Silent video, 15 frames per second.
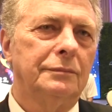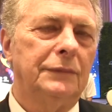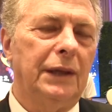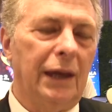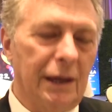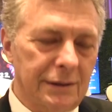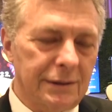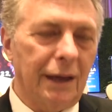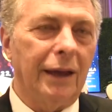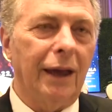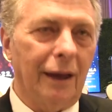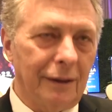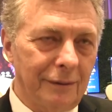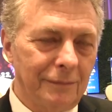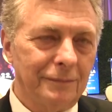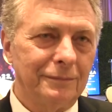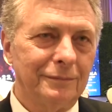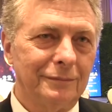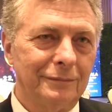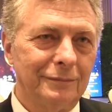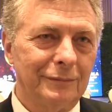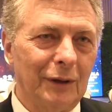Yes, I had.
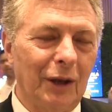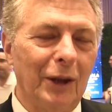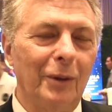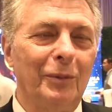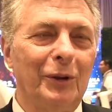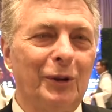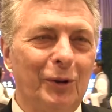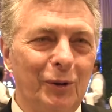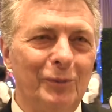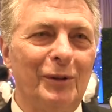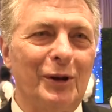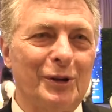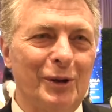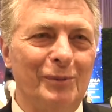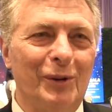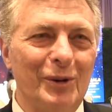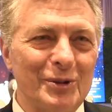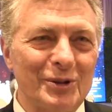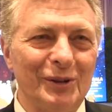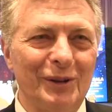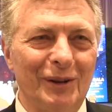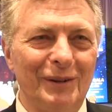A little bit too much
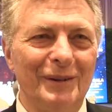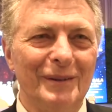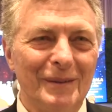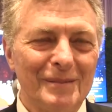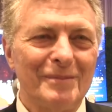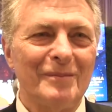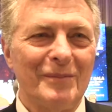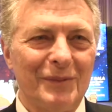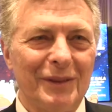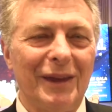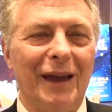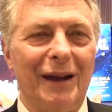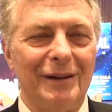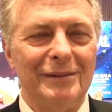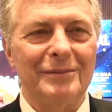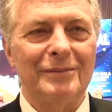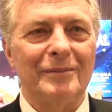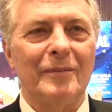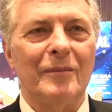emotional. Yeah.